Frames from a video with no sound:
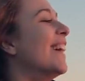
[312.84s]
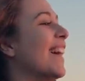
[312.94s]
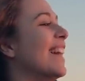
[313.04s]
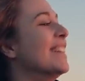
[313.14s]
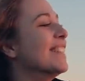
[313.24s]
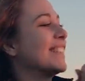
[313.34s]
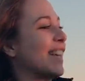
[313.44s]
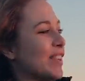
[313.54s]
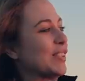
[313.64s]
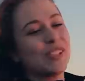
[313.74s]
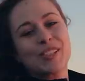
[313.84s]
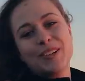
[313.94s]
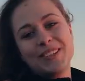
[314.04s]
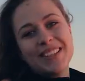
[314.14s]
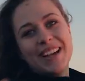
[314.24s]
And the sun is just
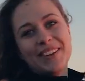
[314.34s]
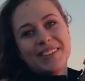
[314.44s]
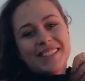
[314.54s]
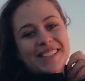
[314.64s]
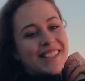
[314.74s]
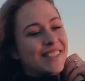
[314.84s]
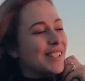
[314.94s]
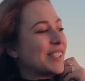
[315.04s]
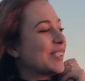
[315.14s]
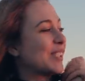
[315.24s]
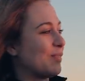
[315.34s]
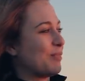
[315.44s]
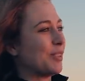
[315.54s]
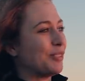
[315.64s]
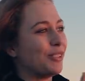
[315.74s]
going down and the sunset is so
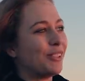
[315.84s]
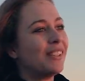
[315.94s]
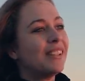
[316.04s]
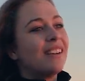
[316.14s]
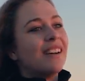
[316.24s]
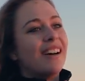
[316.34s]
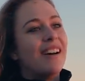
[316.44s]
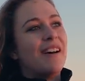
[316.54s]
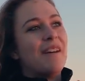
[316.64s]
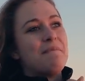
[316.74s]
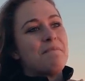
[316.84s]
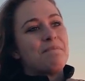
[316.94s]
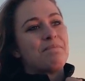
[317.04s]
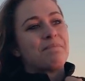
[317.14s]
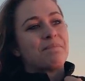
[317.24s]
beautiful.
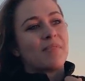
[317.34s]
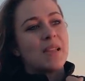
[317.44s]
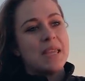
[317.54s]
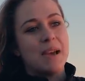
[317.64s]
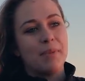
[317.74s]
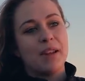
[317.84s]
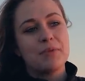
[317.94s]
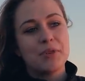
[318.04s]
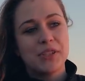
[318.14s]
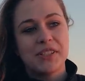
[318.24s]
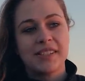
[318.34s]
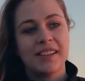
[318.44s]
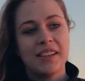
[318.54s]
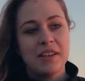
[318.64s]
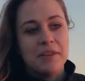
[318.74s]
Um, yeah, but I wish
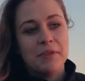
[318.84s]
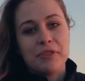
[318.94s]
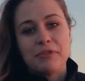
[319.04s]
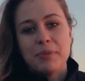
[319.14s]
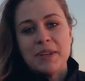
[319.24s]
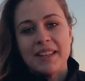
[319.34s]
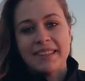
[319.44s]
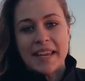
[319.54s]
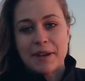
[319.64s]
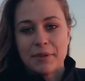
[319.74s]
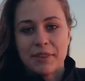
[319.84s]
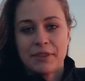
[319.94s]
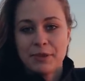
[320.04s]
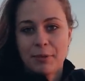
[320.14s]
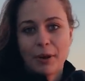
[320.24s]
it would have been a day with
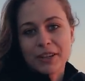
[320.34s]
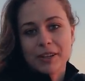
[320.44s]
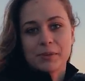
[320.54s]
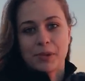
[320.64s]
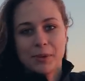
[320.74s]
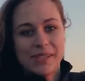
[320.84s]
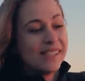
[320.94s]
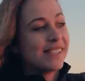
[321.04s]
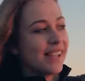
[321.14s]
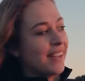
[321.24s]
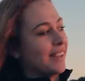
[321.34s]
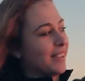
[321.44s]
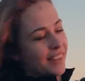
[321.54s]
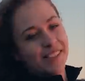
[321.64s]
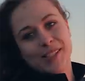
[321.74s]
two podiums or wins and a
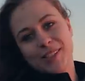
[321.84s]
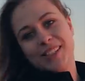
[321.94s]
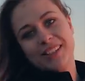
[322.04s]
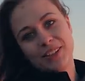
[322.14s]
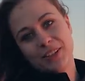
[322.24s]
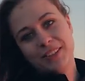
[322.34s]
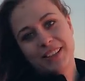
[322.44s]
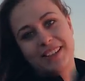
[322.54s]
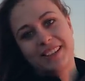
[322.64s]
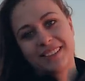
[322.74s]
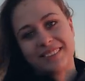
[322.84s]
nice sunset, and not like